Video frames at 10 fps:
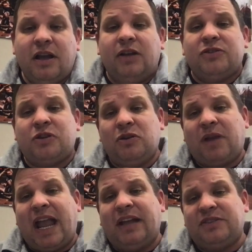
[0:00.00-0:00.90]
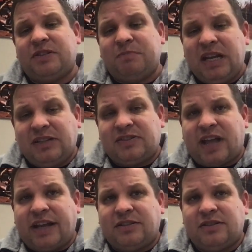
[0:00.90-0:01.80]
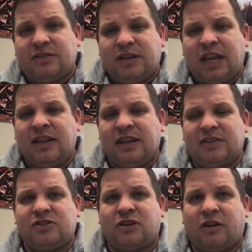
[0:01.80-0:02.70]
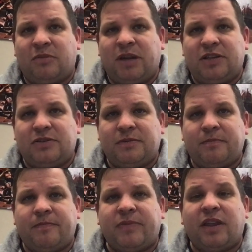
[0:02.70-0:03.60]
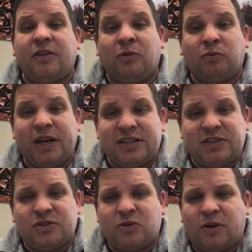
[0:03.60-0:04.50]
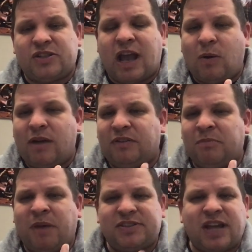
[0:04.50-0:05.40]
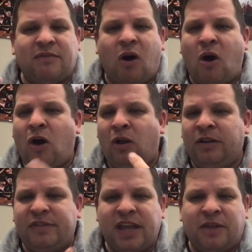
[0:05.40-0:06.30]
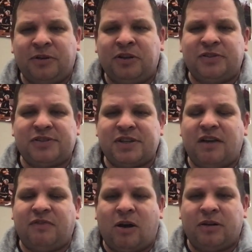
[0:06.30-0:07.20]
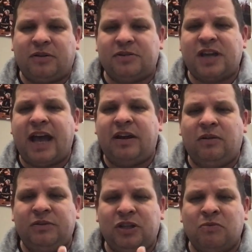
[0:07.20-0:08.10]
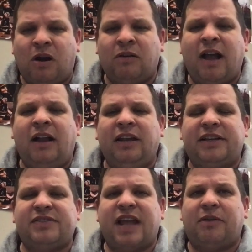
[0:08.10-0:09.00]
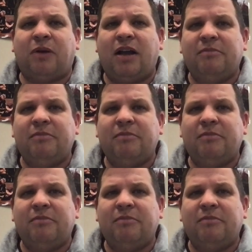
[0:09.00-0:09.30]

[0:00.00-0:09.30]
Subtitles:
So you can speed cite in this tournament. The written source, however, must have all of the other good stuff: article title, URL, etc.